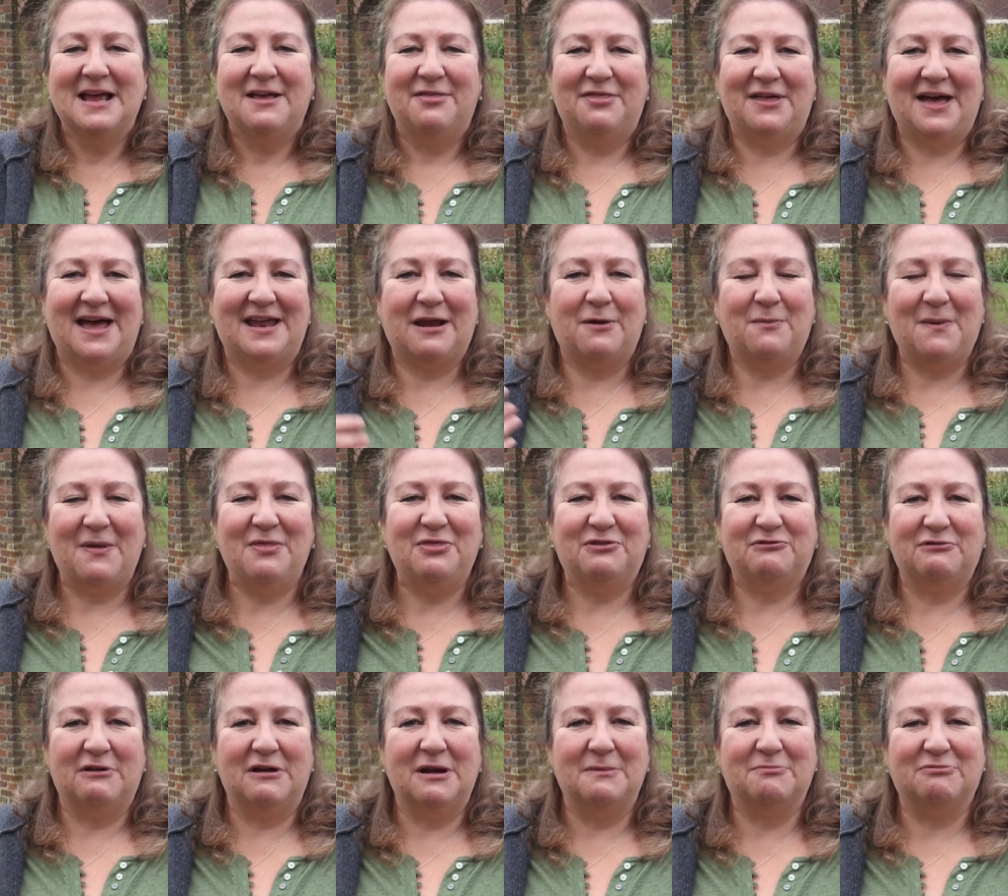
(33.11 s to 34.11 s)
that I went
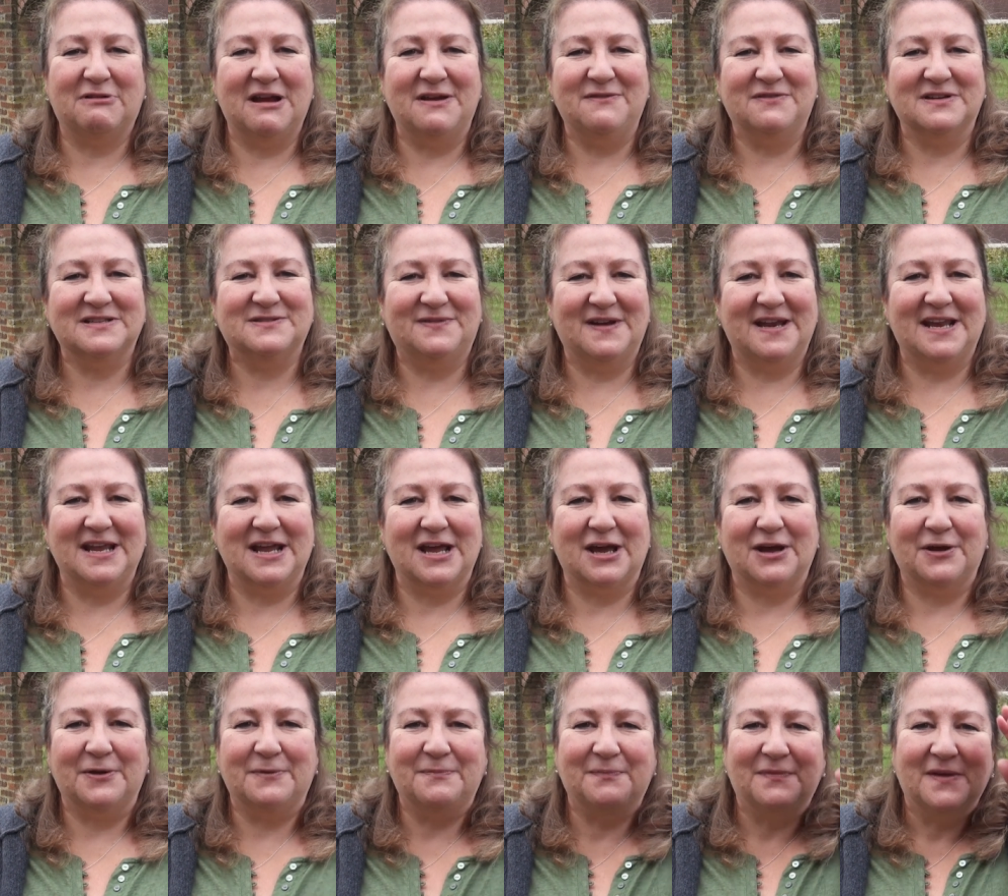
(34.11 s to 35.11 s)
through in a previous
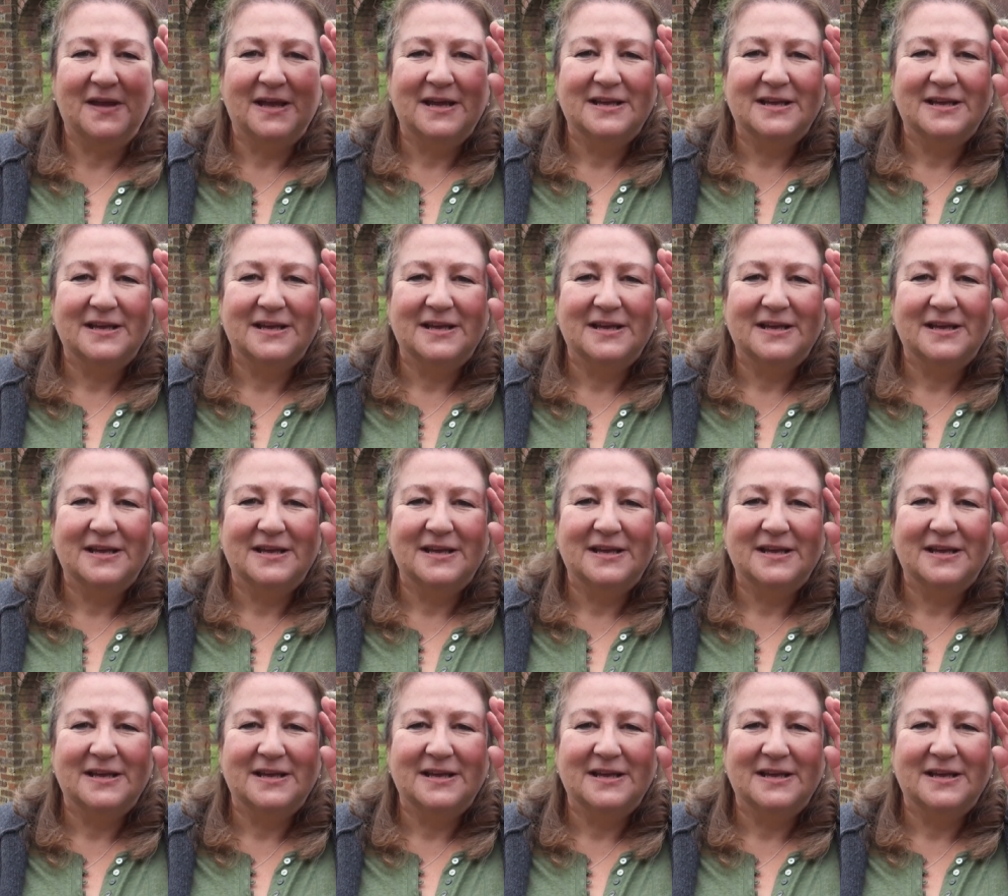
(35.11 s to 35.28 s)
video.